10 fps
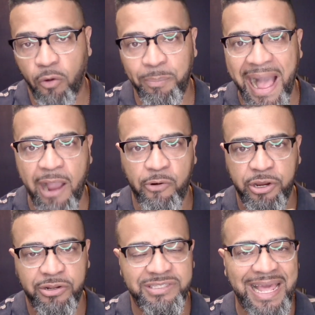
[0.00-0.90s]
no
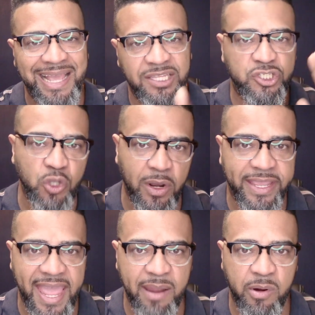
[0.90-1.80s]
power. It's not like the solar
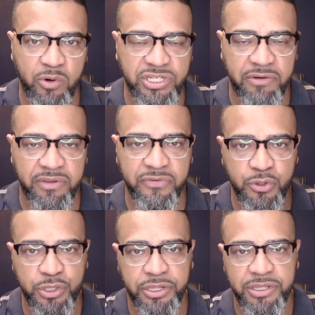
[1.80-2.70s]
camera, which I
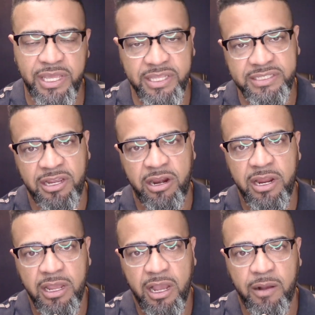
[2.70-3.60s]
reviewed the other day. These
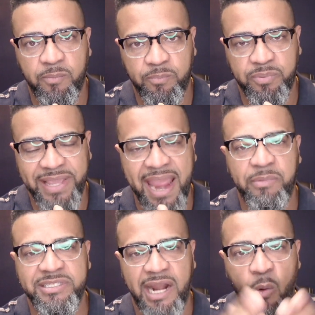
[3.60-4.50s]
are
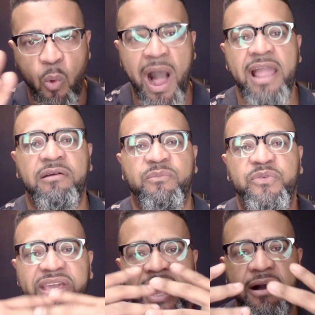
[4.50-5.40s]
cameras that are
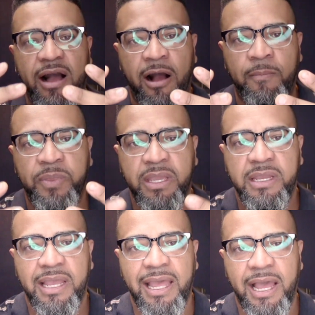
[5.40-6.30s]
wired via
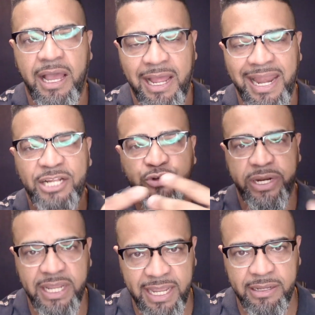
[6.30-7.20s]

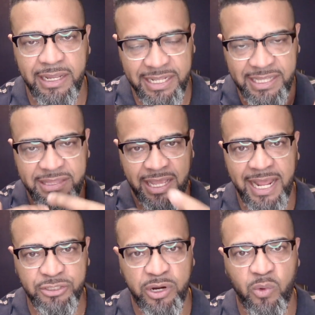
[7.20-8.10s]
electric
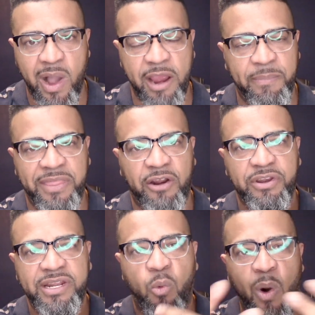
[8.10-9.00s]
wire, but they
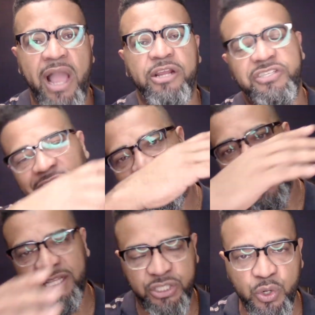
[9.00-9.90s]
don't need a wire to
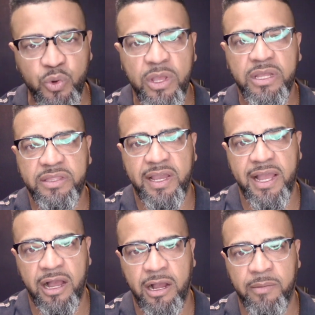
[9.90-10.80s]
connect to
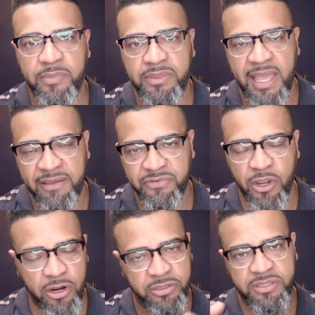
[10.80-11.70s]
the
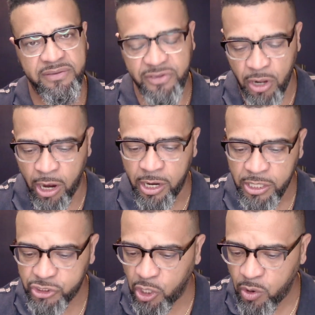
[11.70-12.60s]
MVR, the DVR.
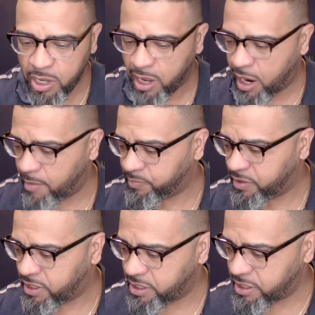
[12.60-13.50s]
So
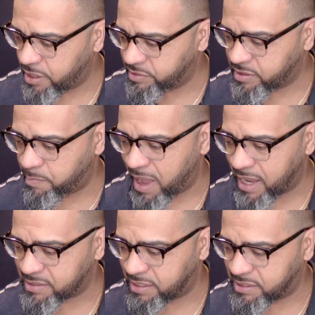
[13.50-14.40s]
here is the
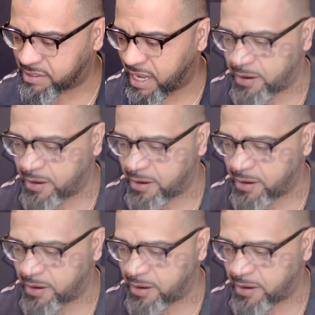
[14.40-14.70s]
box, and it's